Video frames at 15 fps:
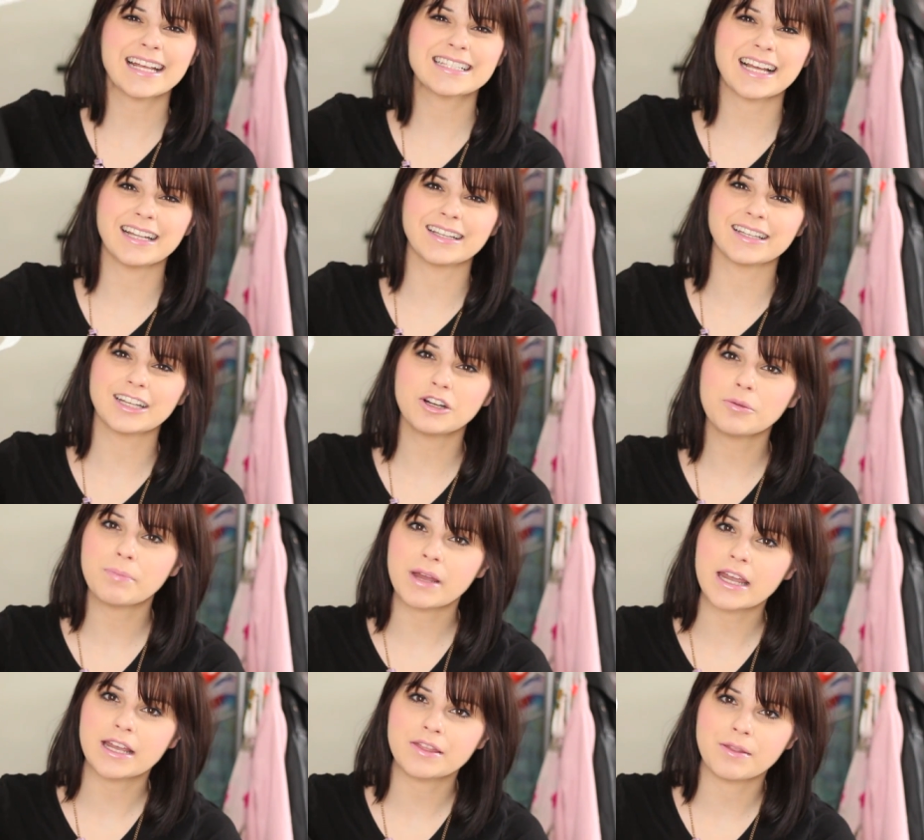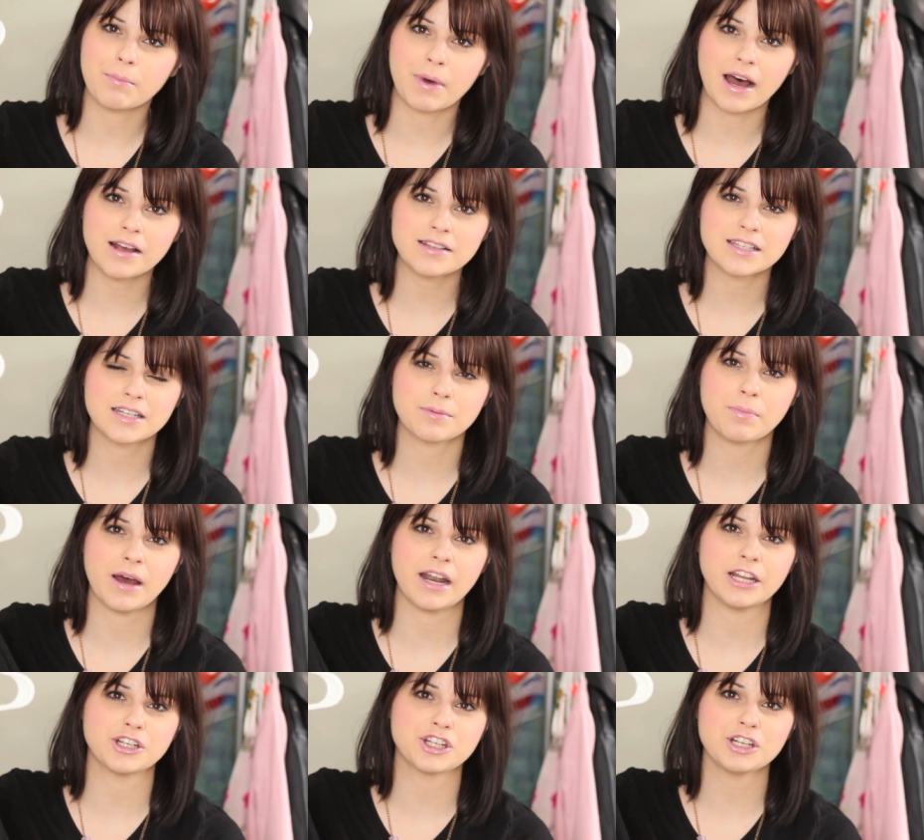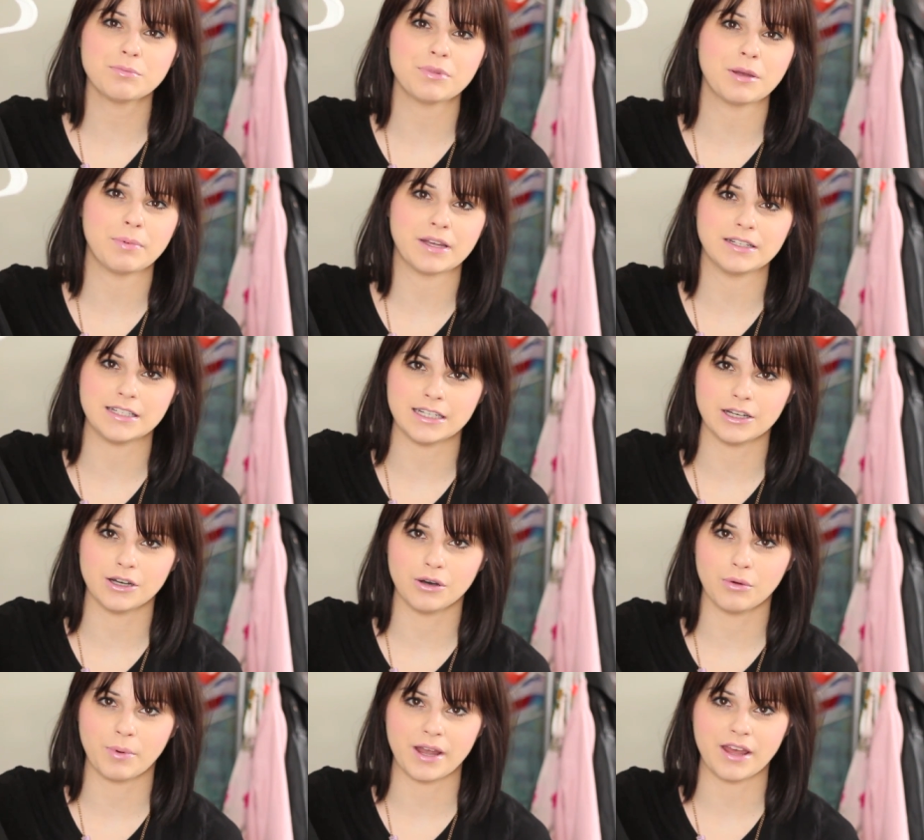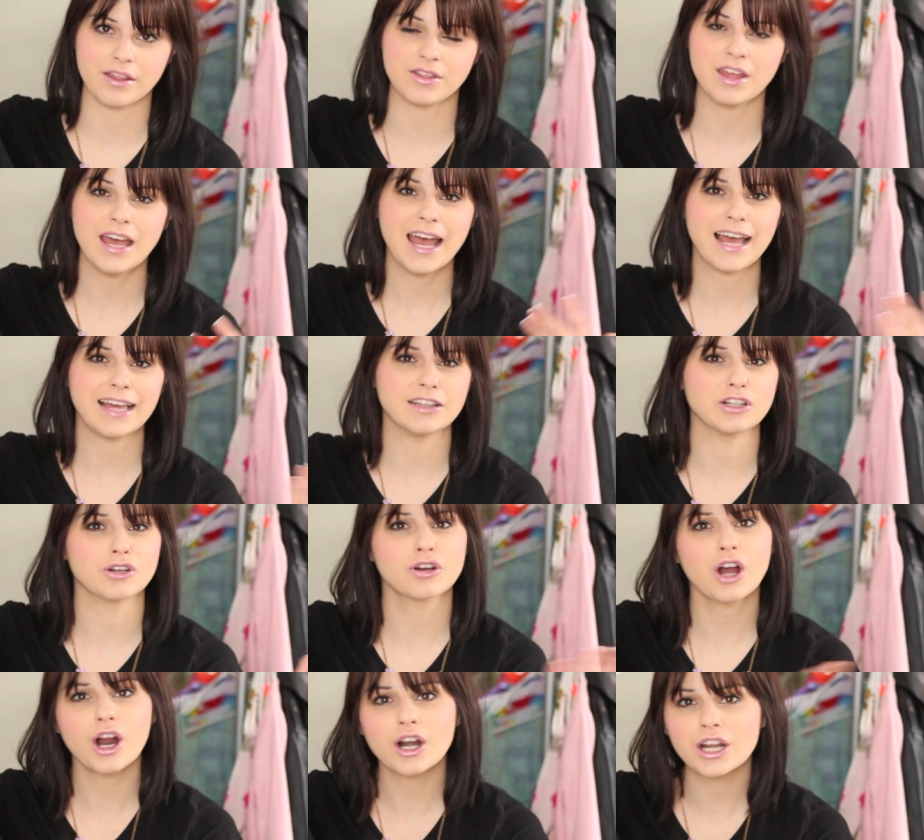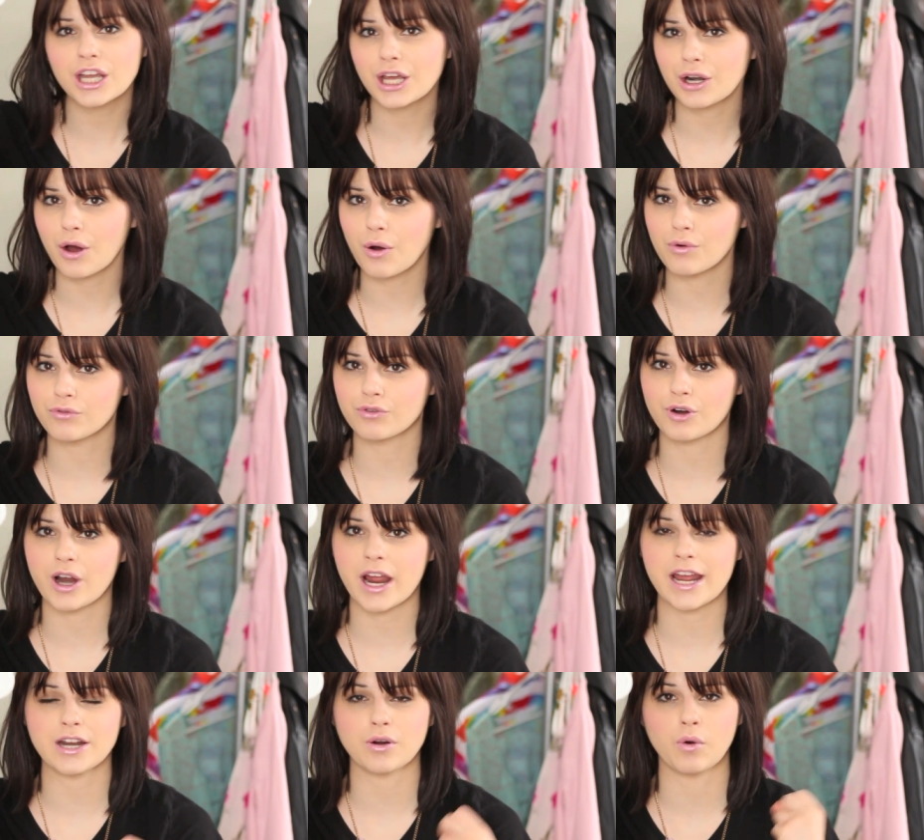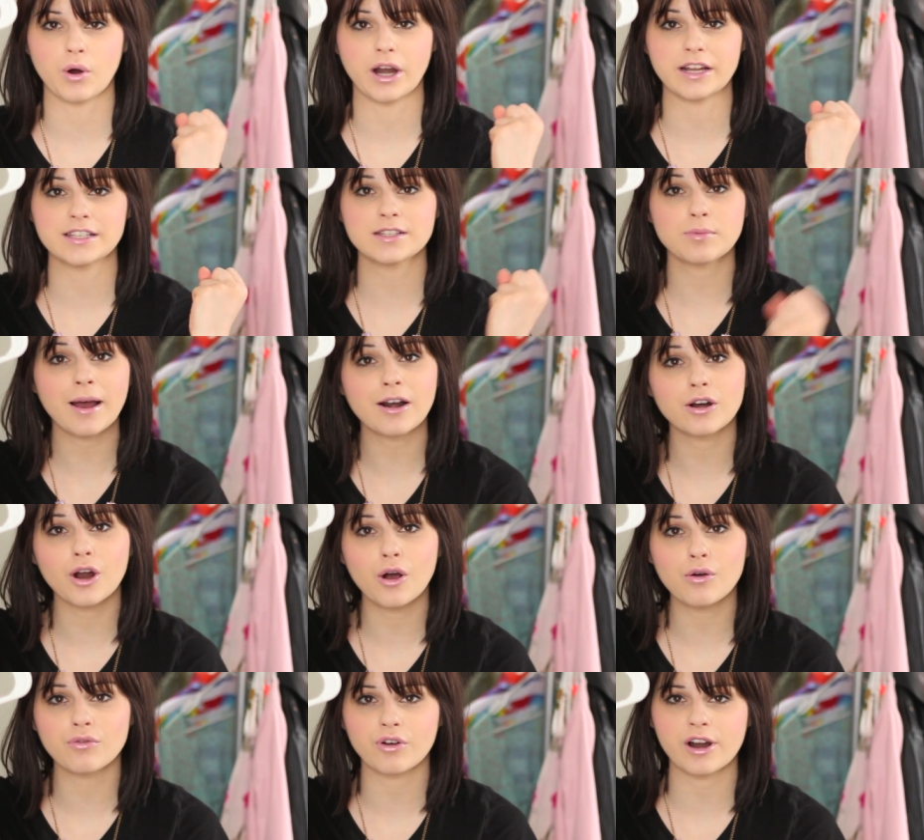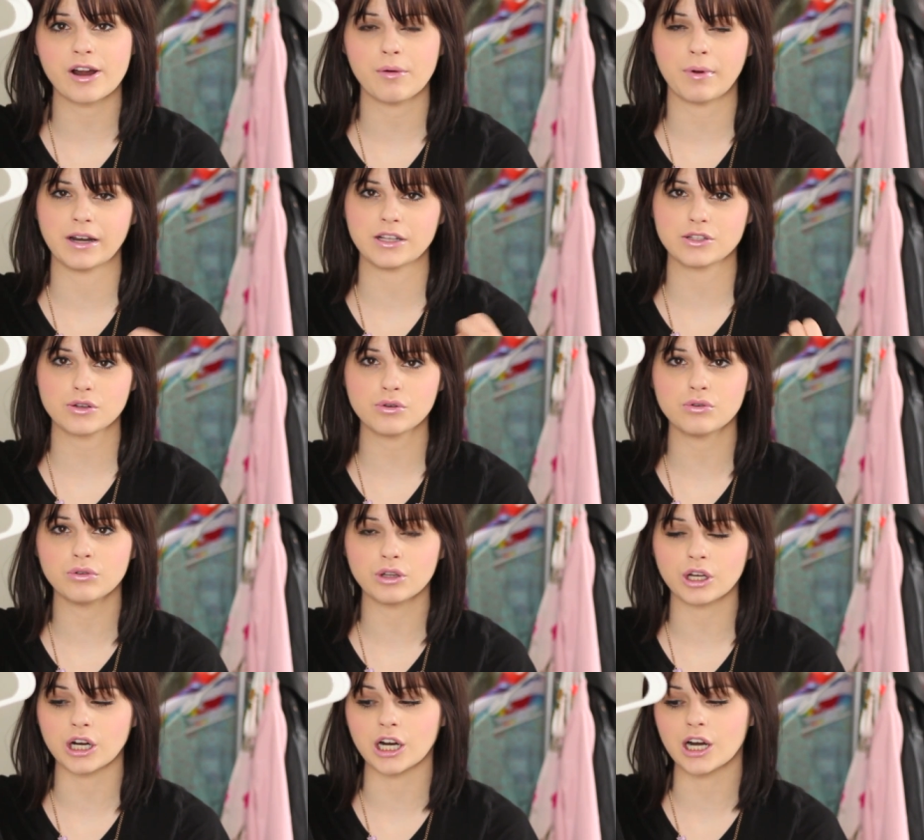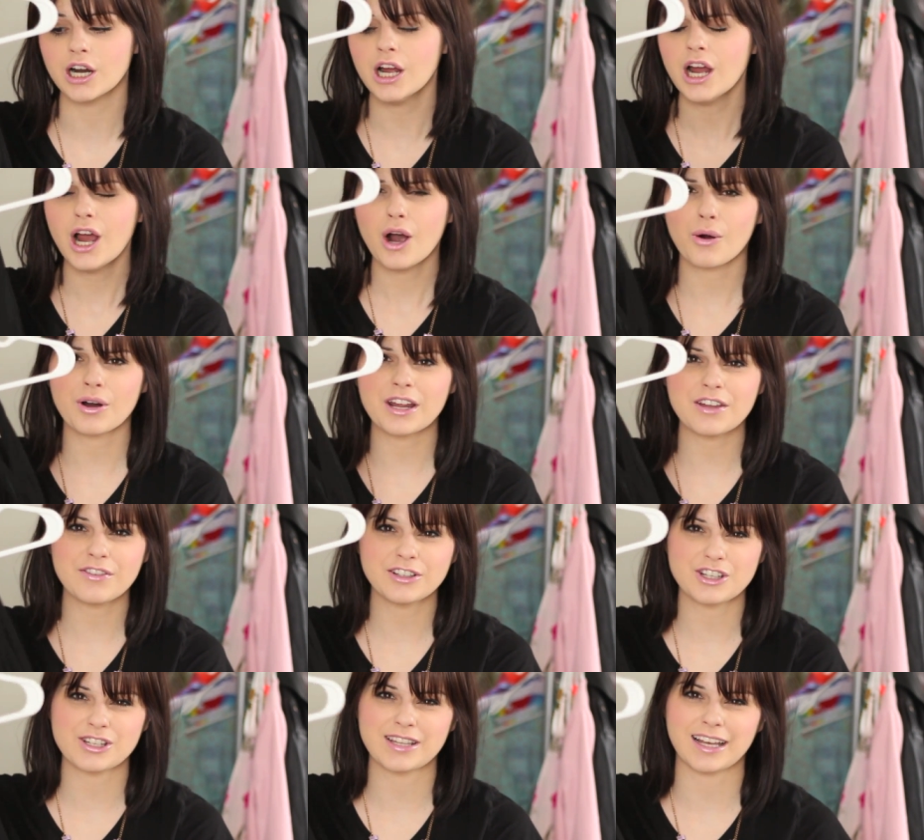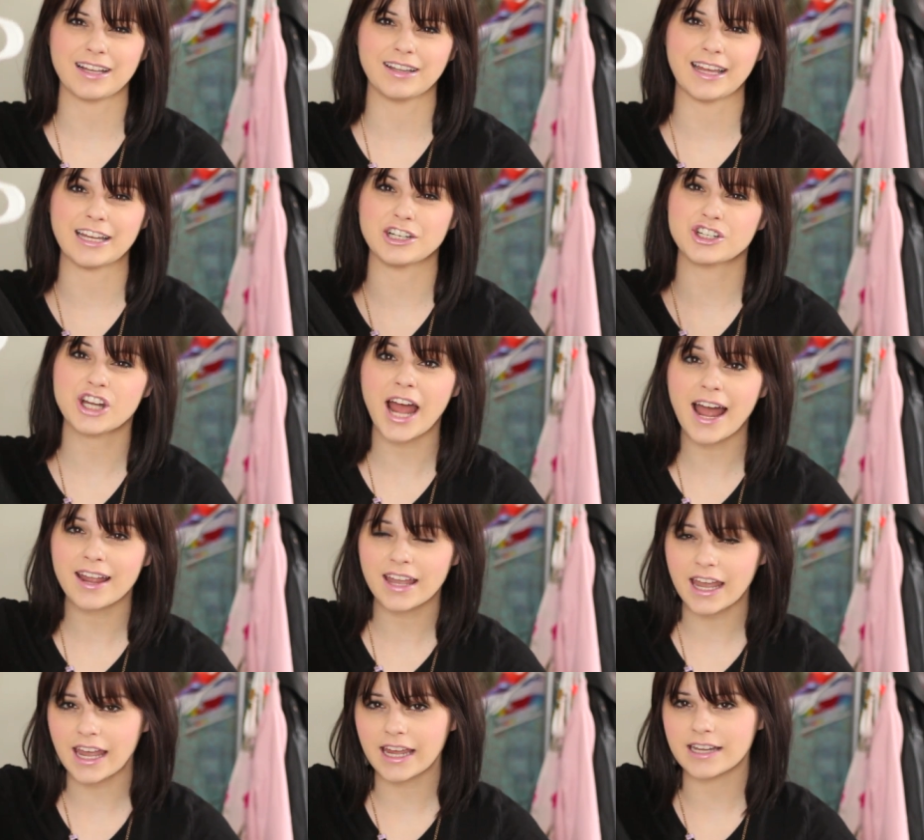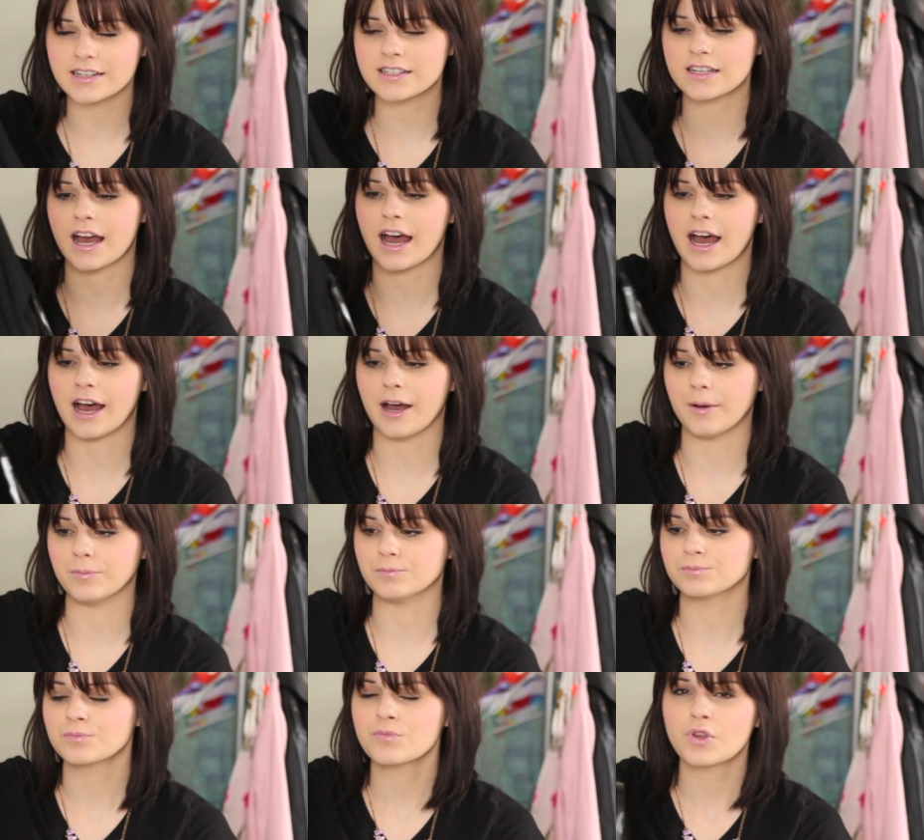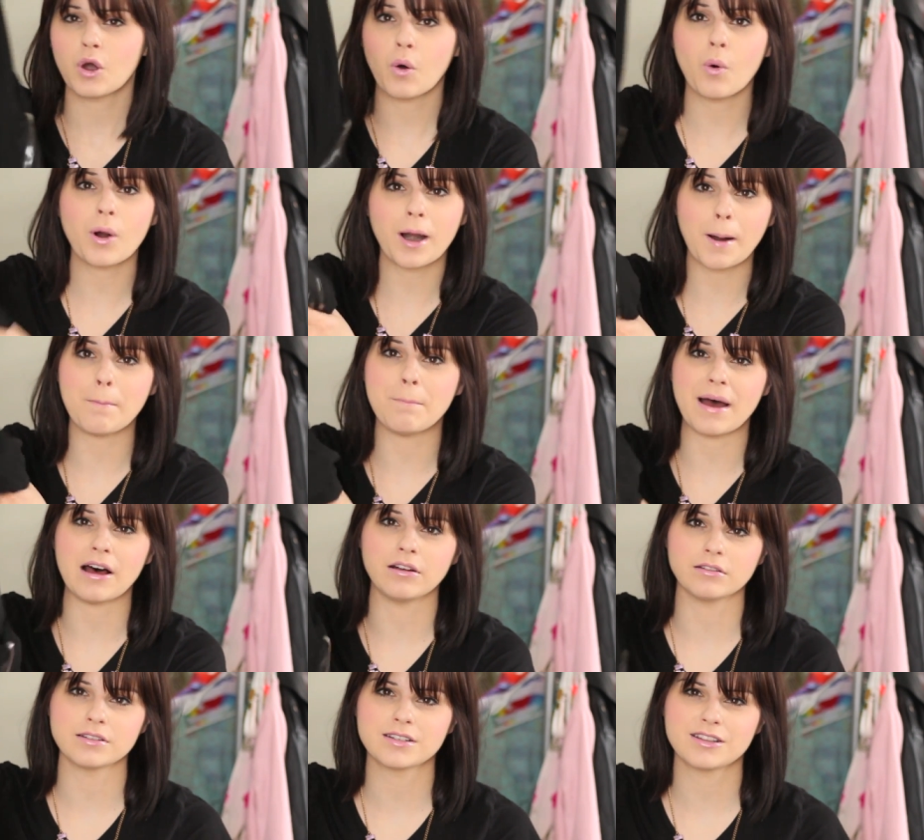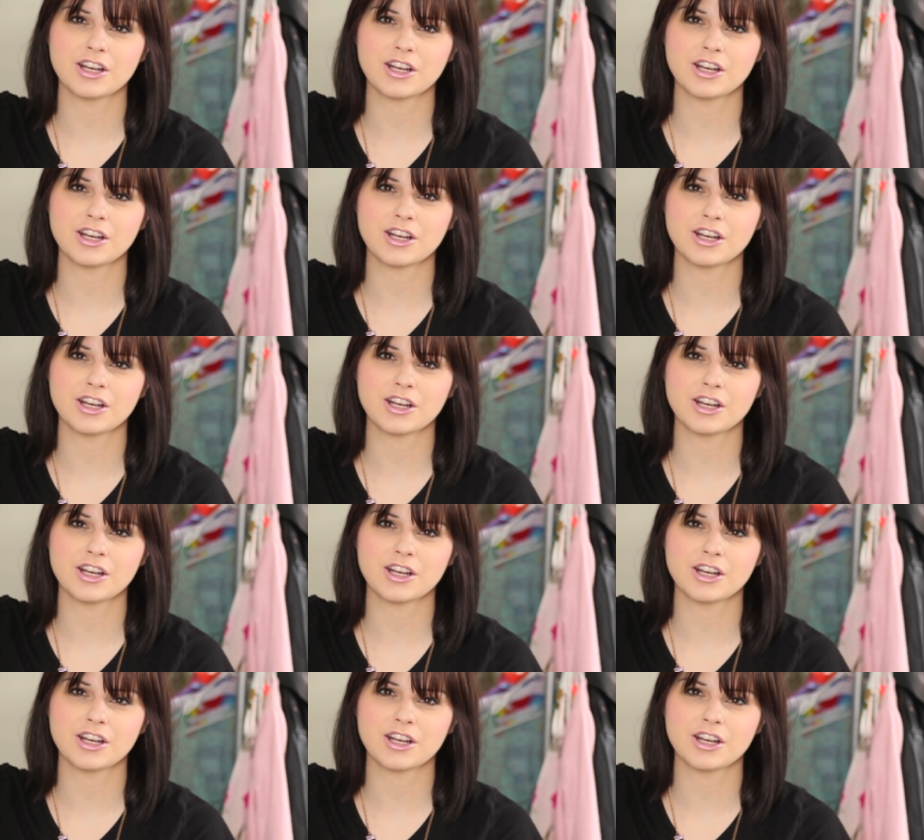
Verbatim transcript: it's a little big in the bust, but it shouldn't be a big deal with a little cardigan over it or a sweater over it when it's cooler or even just like a light jacket um, or a belt.